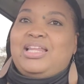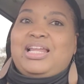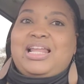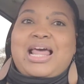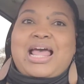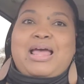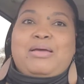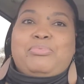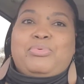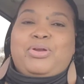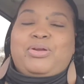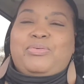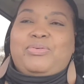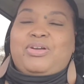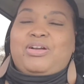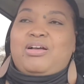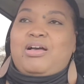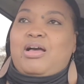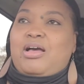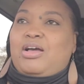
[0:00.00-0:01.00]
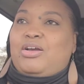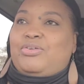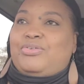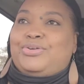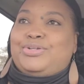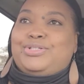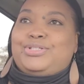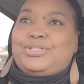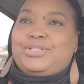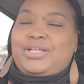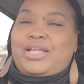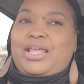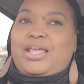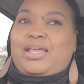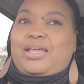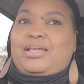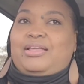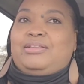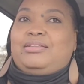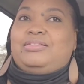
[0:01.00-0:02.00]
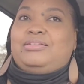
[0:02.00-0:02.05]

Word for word: the Library of Congress, yeah.